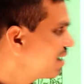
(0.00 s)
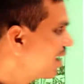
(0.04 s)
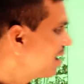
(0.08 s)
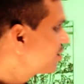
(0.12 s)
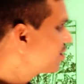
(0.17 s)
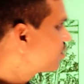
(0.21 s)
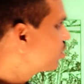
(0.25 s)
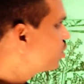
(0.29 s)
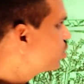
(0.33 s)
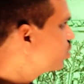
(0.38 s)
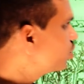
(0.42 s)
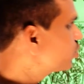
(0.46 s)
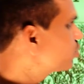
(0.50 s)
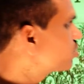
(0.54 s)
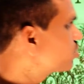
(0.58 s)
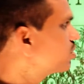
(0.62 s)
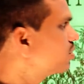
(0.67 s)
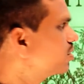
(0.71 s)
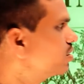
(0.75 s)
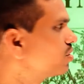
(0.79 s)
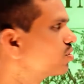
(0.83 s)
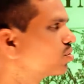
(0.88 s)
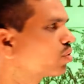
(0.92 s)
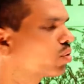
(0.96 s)
has
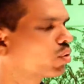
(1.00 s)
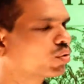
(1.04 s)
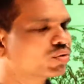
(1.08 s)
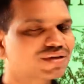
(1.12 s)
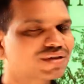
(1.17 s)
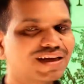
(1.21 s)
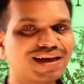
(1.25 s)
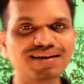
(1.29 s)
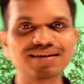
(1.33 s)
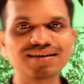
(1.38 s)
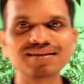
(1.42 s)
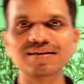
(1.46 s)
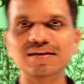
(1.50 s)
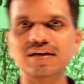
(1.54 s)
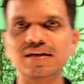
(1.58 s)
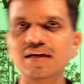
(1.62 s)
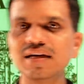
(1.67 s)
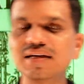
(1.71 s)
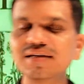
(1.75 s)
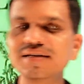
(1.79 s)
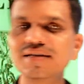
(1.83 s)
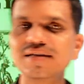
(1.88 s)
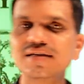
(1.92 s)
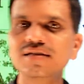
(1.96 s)
used this
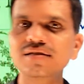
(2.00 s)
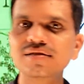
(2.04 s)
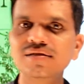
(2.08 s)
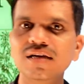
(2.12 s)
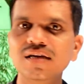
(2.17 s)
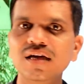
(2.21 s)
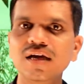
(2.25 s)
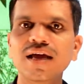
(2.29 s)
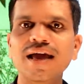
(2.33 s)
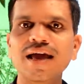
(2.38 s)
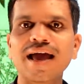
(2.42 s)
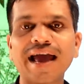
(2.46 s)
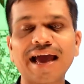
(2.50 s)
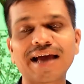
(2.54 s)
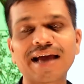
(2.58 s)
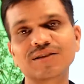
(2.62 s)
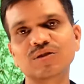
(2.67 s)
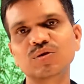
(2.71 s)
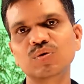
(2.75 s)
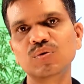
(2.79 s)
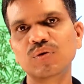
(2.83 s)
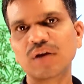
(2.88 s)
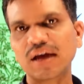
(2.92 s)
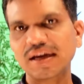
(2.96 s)
Rosalind in his
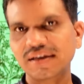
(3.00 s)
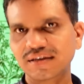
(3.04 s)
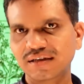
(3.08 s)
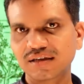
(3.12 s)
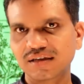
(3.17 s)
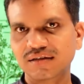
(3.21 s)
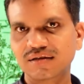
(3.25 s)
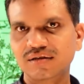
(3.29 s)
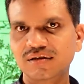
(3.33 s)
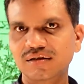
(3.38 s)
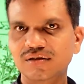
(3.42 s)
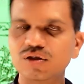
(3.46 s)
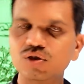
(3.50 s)
As You Like It.